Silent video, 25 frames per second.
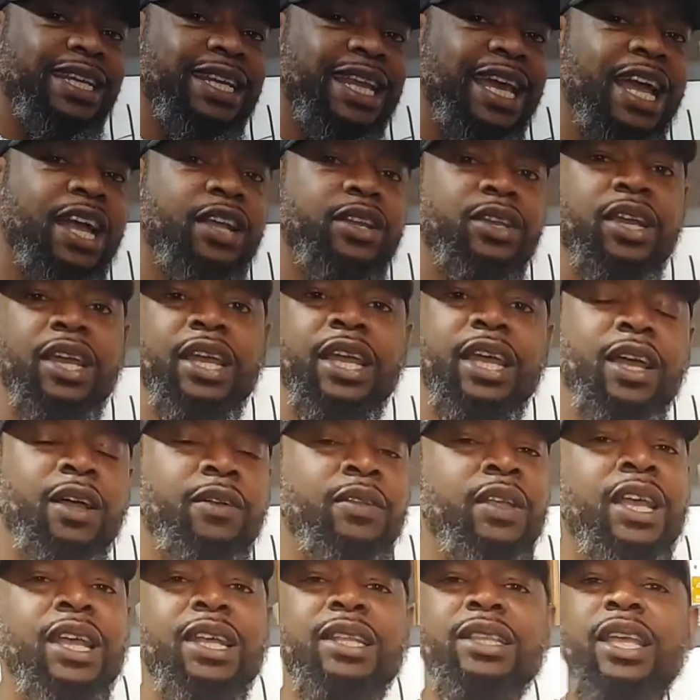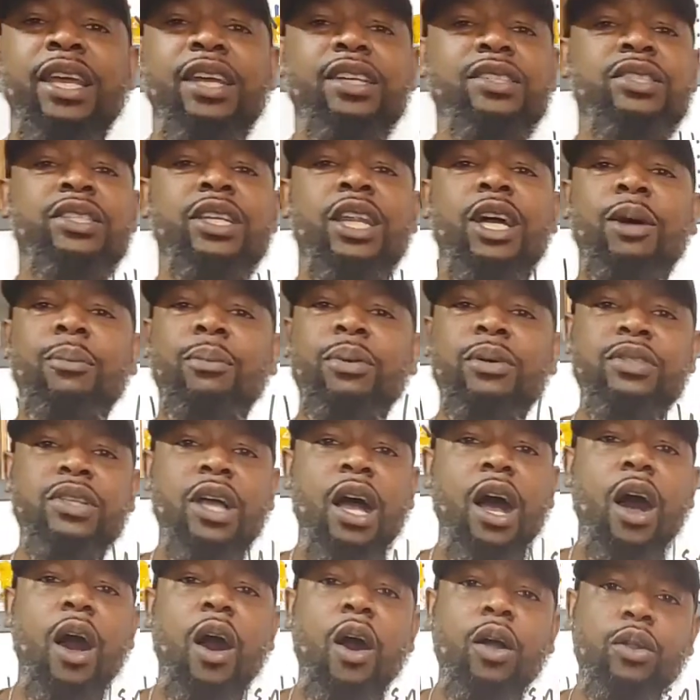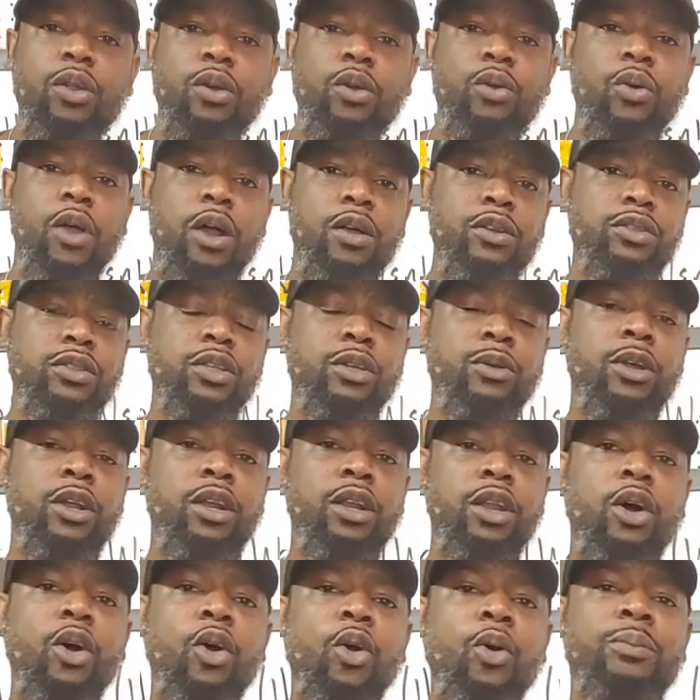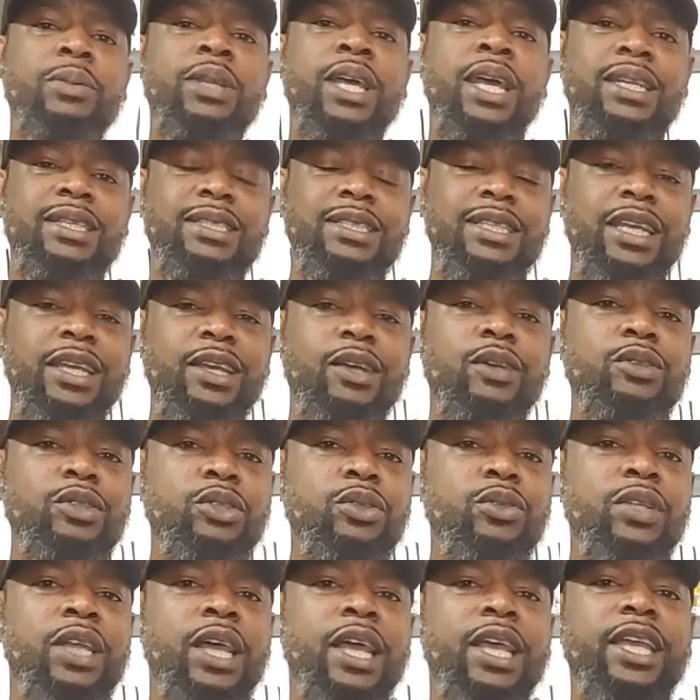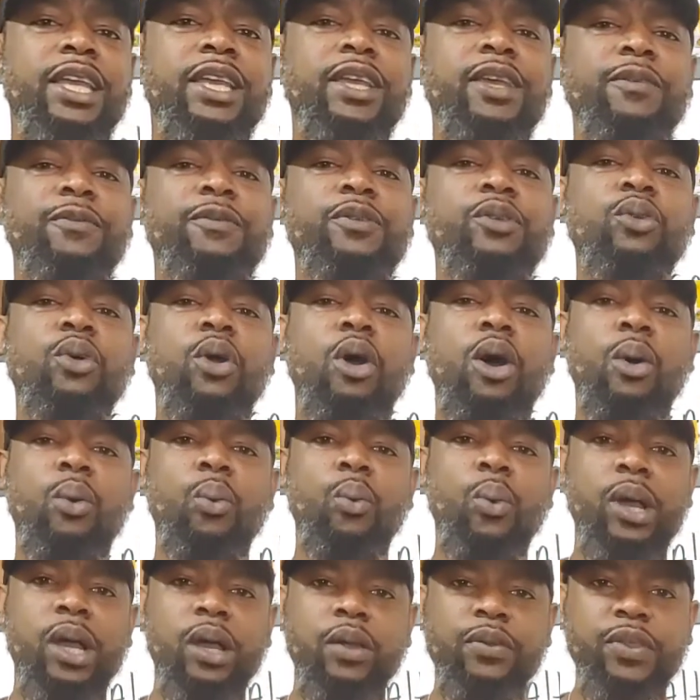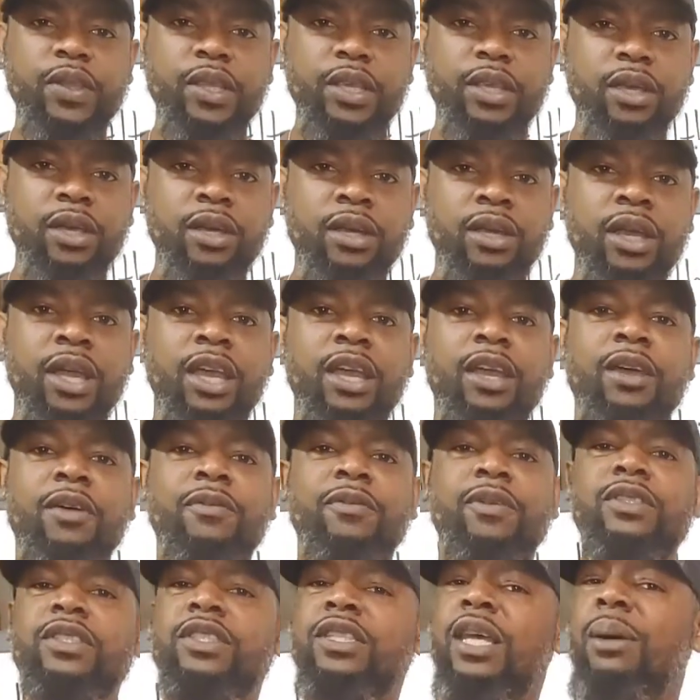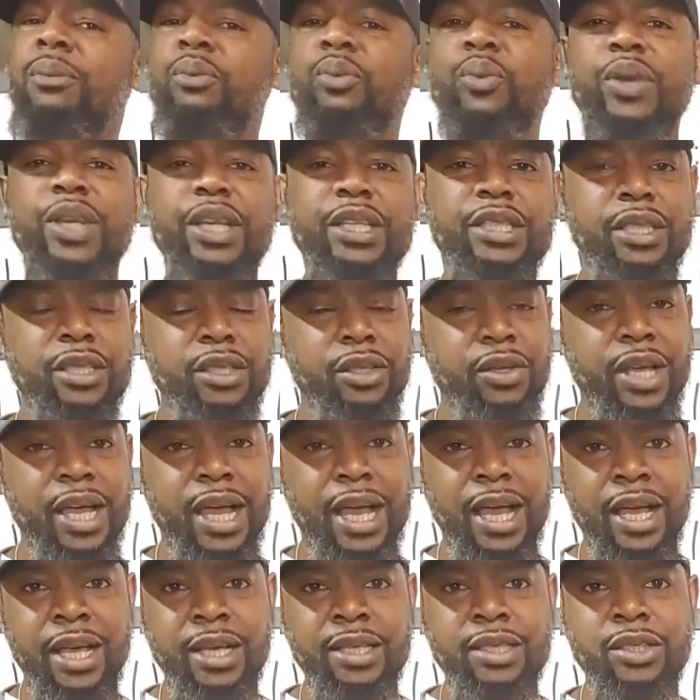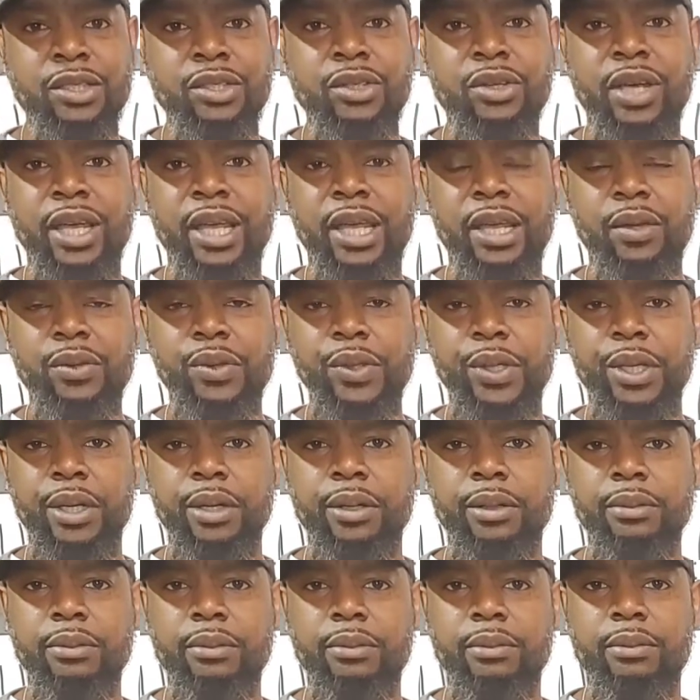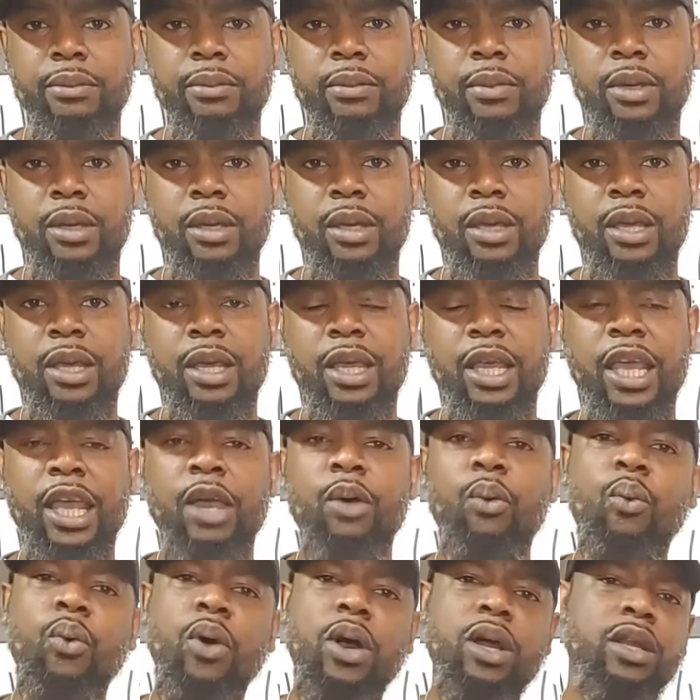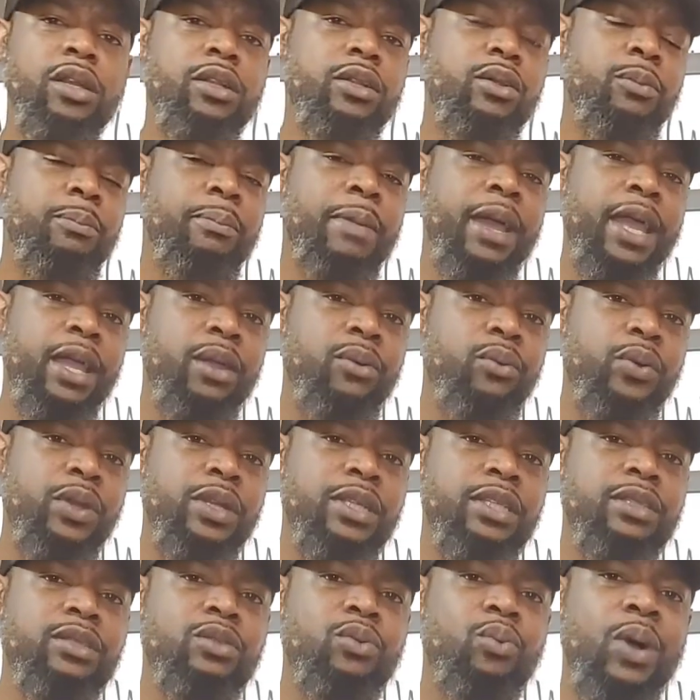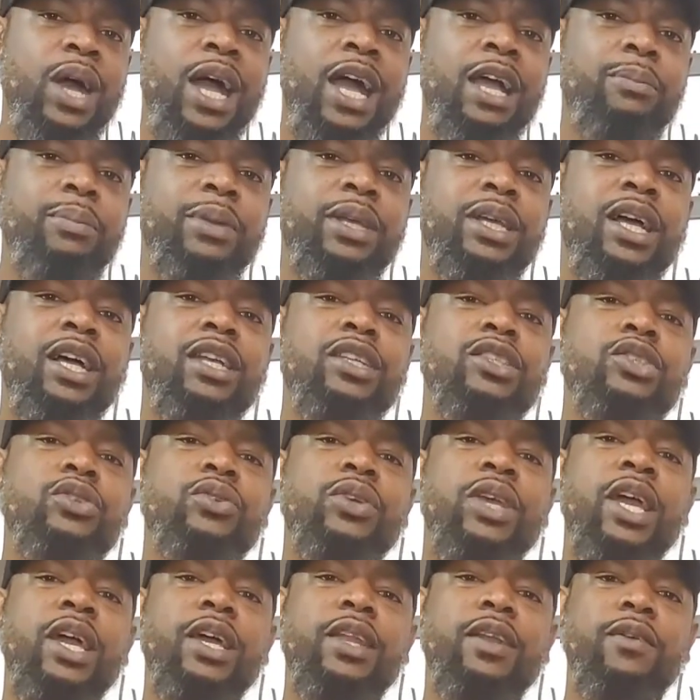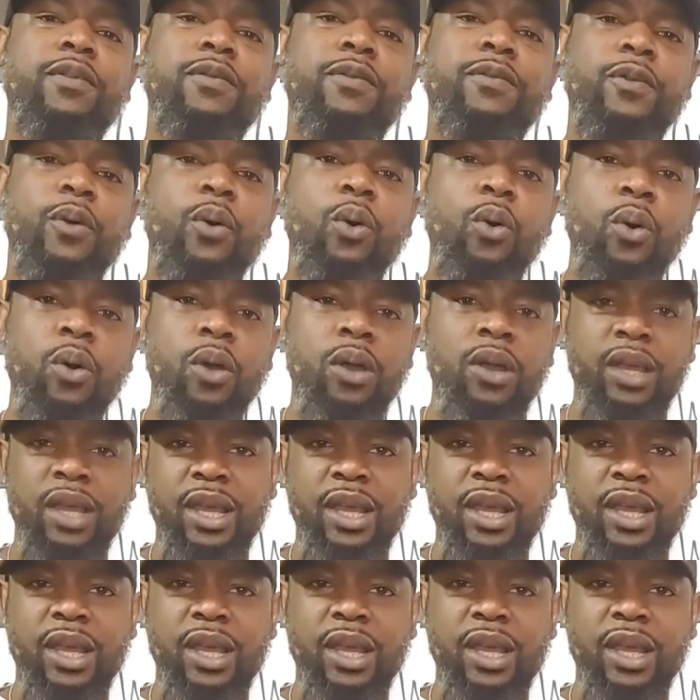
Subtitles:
down your health. There's numbers all across the globe that tells you that if you are wealthier, for some reason, you guys, you're healthier. And one of the main reasons why, because you can afford